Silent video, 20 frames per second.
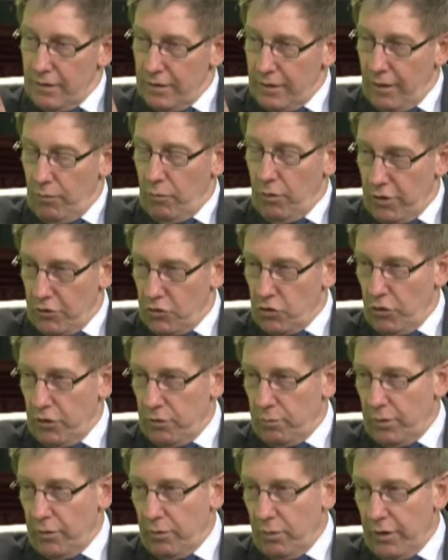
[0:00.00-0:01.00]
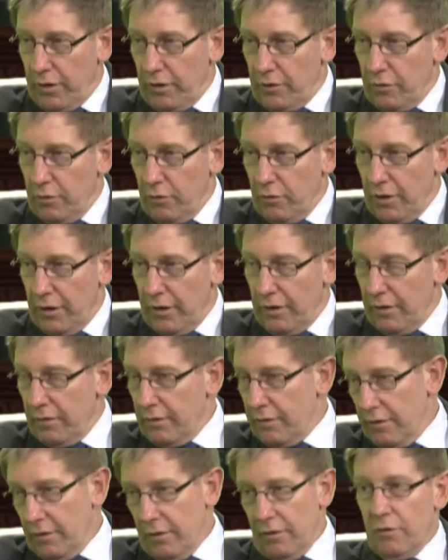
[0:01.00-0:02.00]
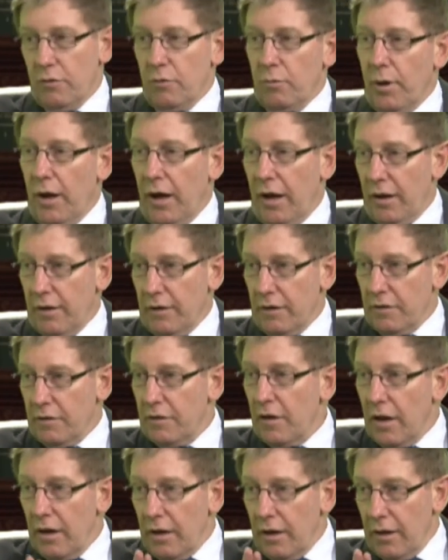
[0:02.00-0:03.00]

They want a choice between the two leaders and yep. the two parties.